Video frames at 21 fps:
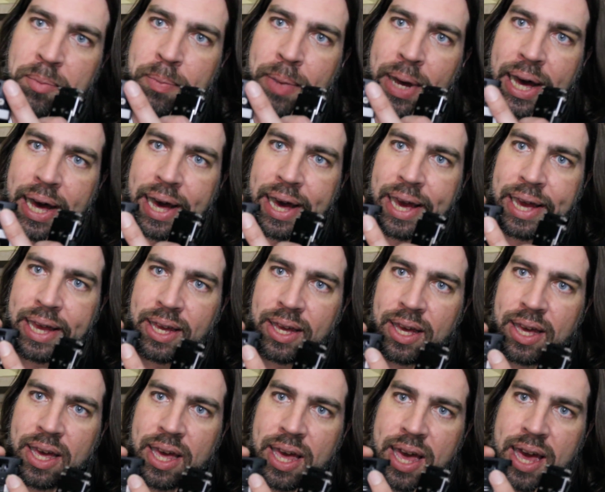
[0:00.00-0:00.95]
by
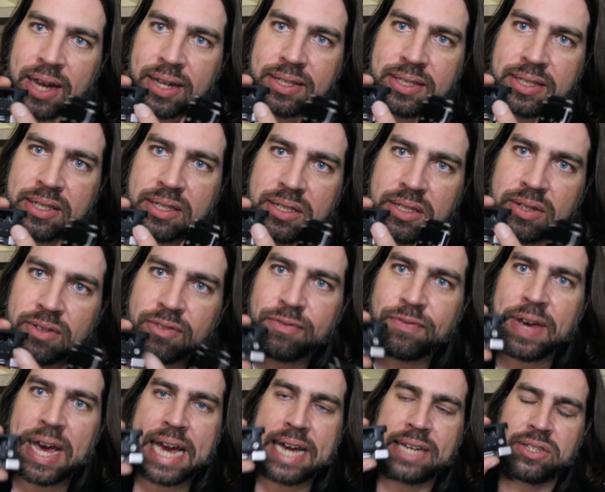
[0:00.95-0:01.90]
a hex
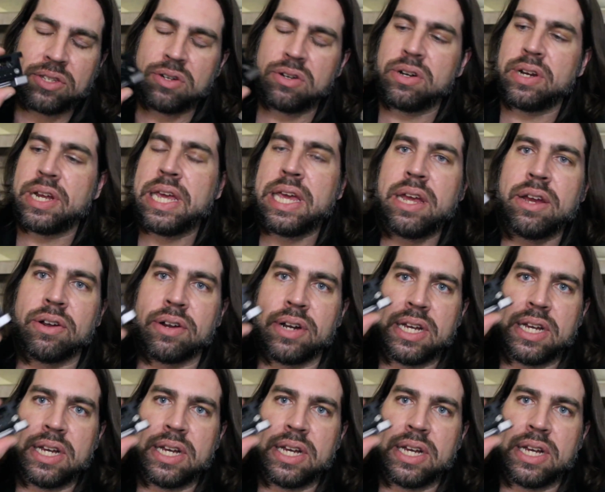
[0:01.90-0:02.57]
fastener here,